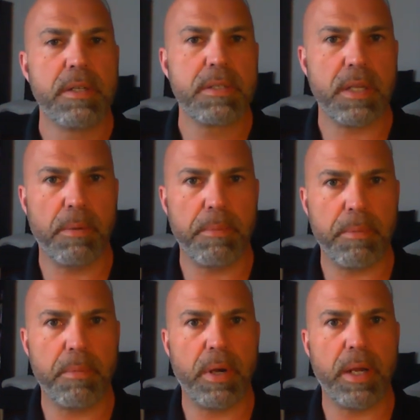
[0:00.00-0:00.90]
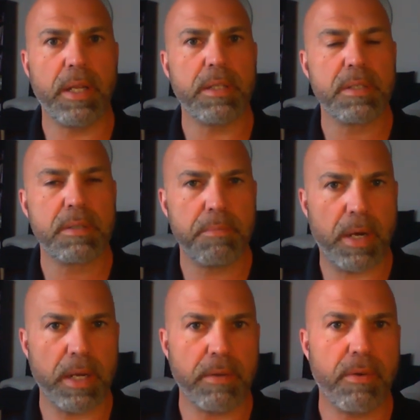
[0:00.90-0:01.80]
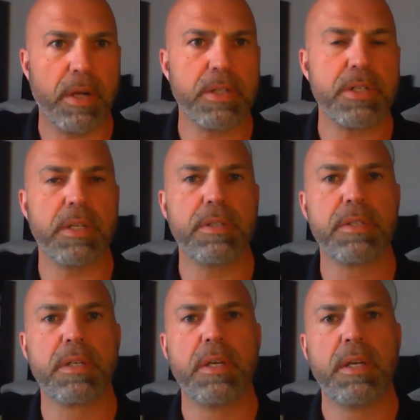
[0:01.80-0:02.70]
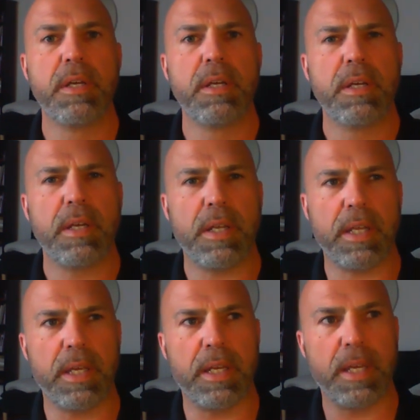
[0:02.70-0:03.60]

cell membranes, body functions. And again,